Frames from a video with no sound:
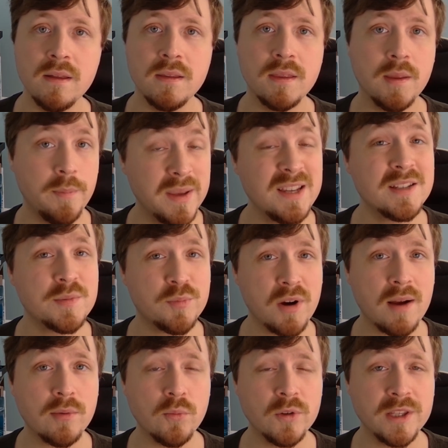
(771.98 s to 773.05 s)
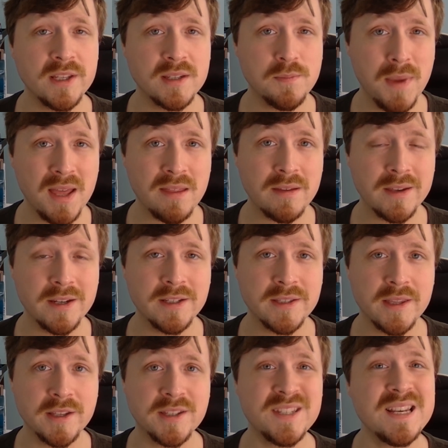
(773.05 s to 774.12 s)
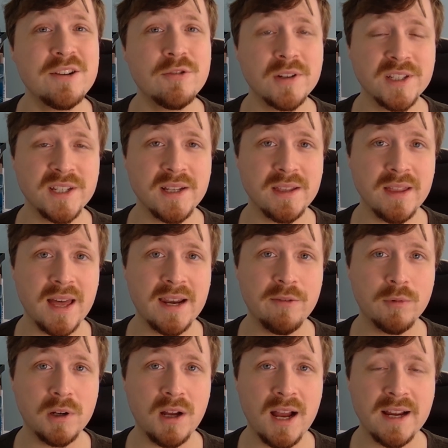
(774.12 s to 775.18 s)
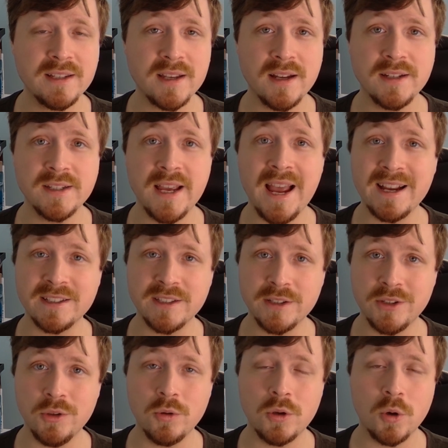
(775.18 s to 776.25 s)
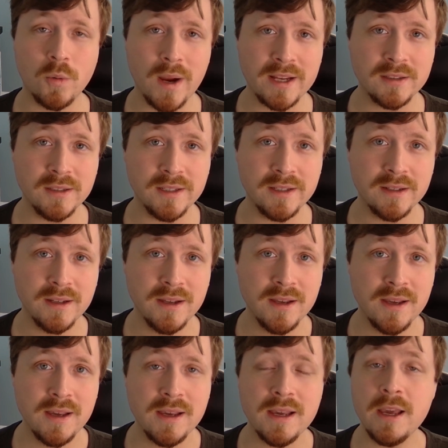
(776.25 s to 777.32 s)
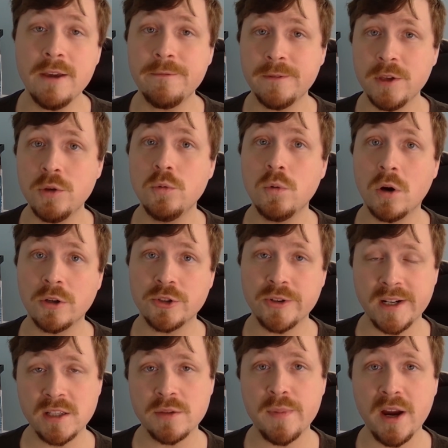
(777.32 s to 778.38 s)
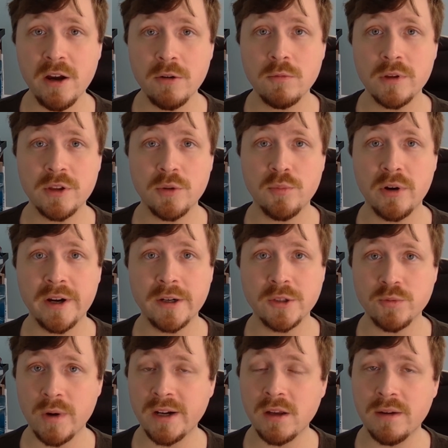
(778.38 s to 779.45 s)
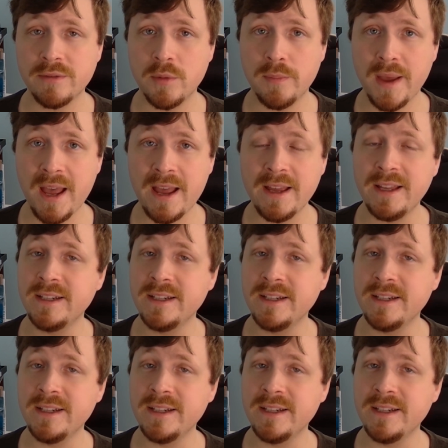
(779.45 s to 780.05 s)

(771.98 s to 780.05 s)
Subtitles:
The biggest problem with this method is the secrecy that it relies on to execute correctly. If you are transparent with your players right off the bat and